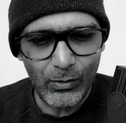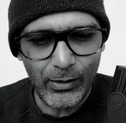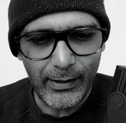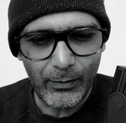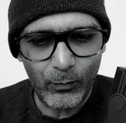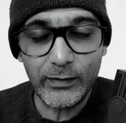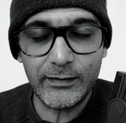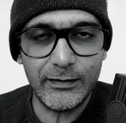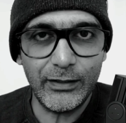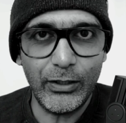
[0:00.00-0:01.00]

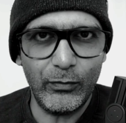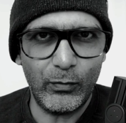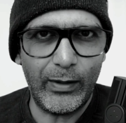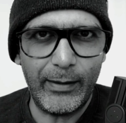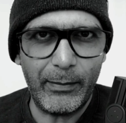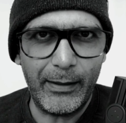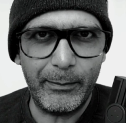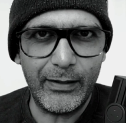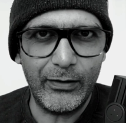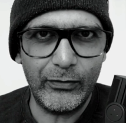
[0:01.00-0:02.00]
wanted to use Whereby
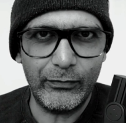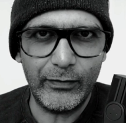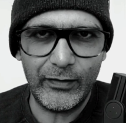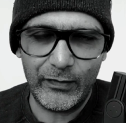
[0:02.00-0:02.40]
because of its